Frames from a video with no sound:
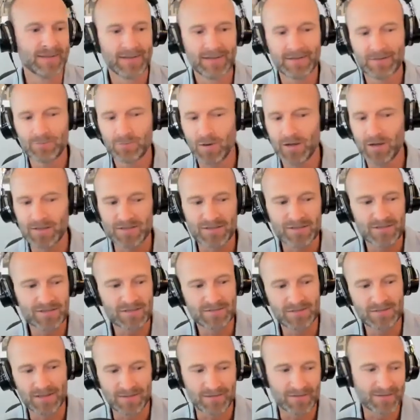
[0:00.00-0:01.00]
probably,
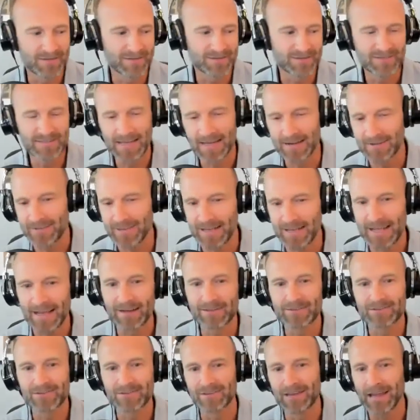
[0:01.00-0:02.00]
you know, sat on the
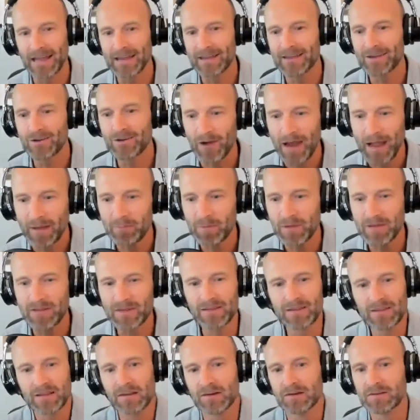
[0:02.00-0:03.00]
couch and ate
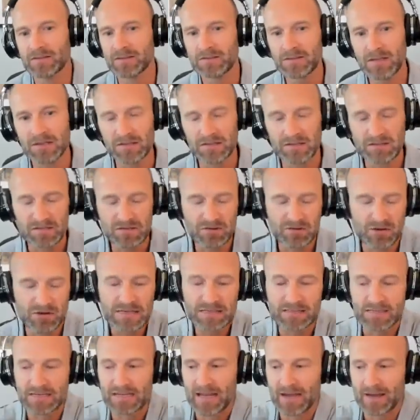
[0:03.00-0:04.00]
crappy. You know, it's
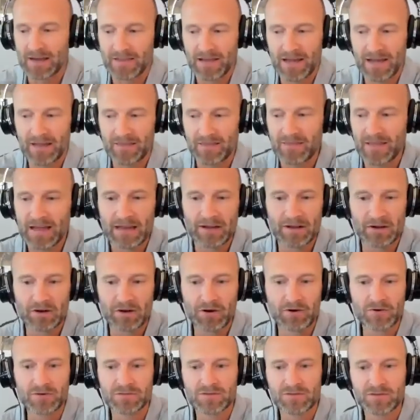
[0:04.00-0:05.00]
crazy how that
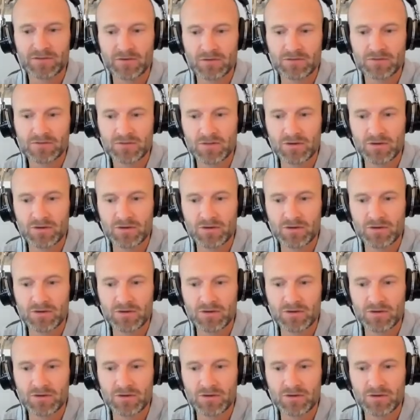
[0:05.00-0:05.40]
occurs so